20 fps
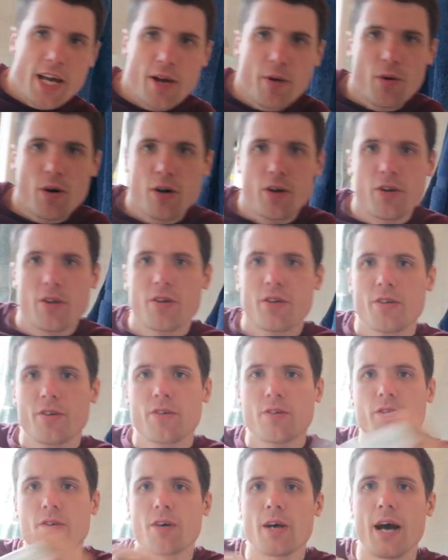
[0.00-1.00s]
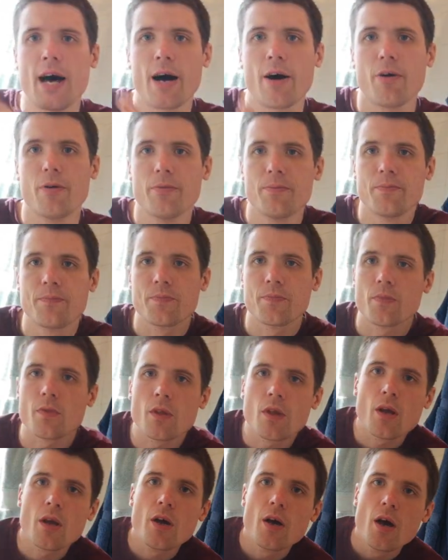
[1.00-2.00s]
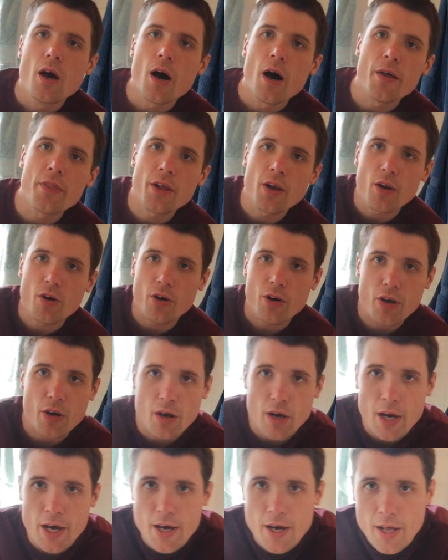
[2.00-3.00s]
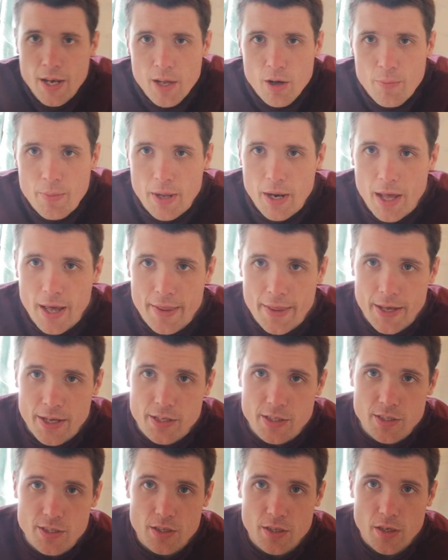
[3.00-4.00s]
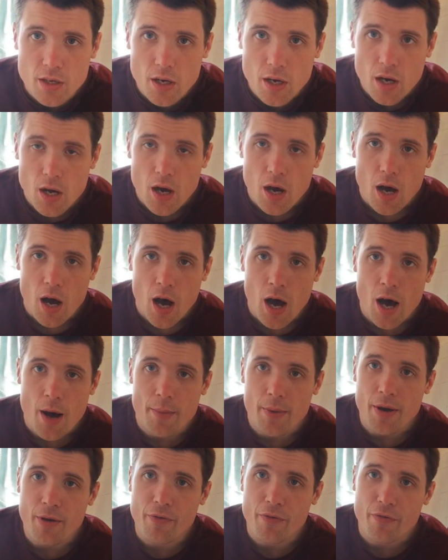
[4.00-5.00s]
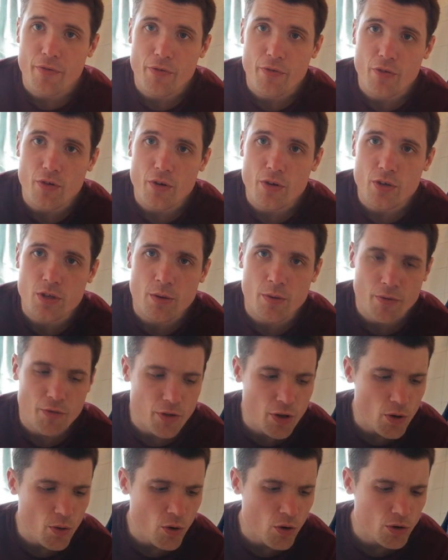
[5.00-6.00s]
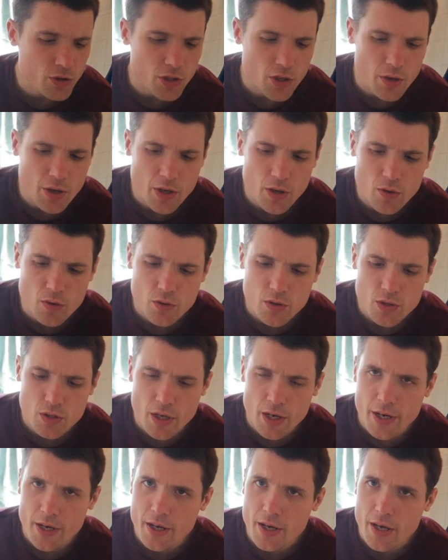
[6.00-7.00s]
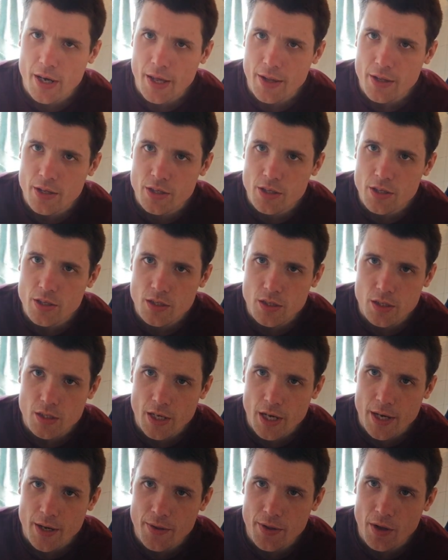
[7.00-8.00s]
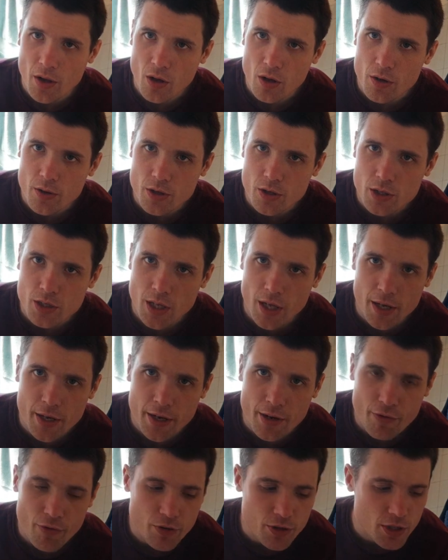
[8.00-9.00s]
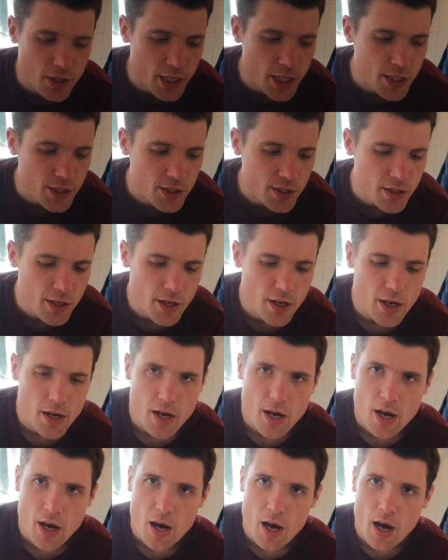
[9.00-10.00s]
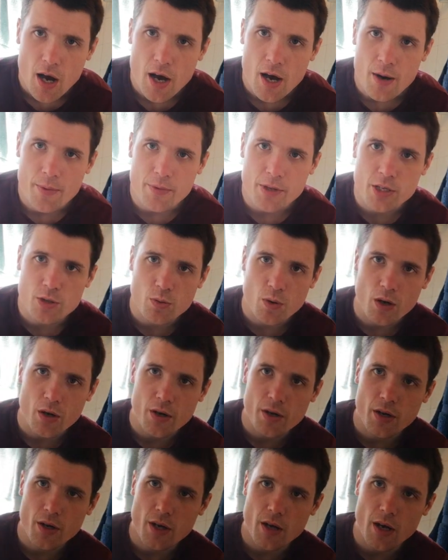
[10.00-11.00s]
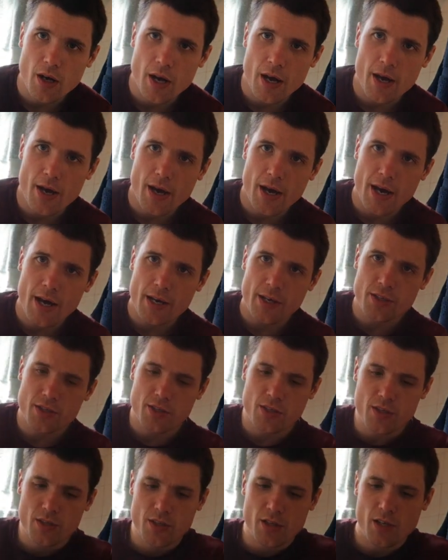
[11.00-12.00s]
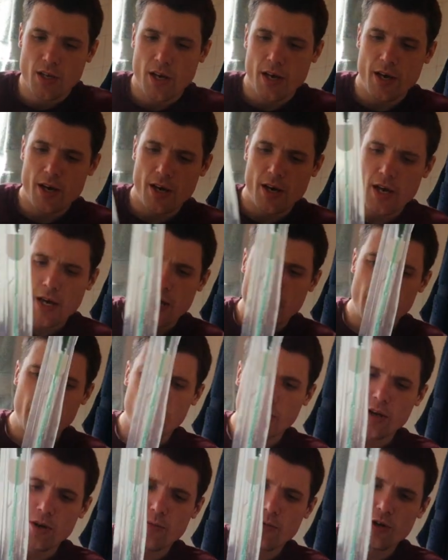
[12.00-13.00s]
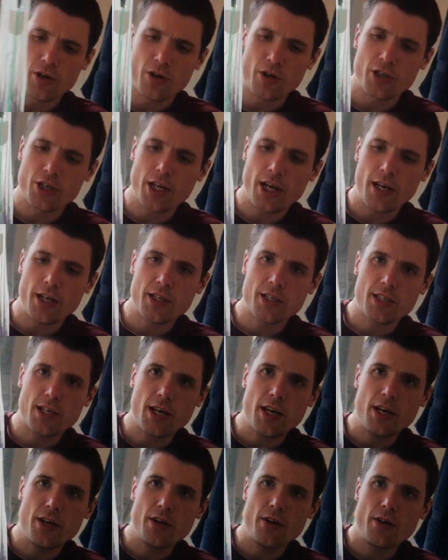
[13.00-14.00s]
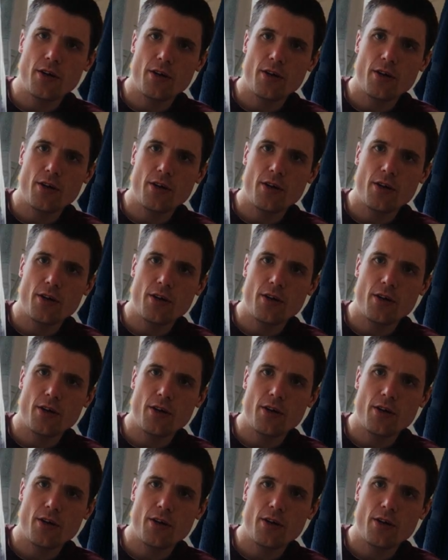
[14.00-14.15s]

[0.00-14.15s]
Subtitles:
take one out and they look a little bit like this. If some of you also use catheters, they'll look slightly different to this. This one has a lubricant gel inside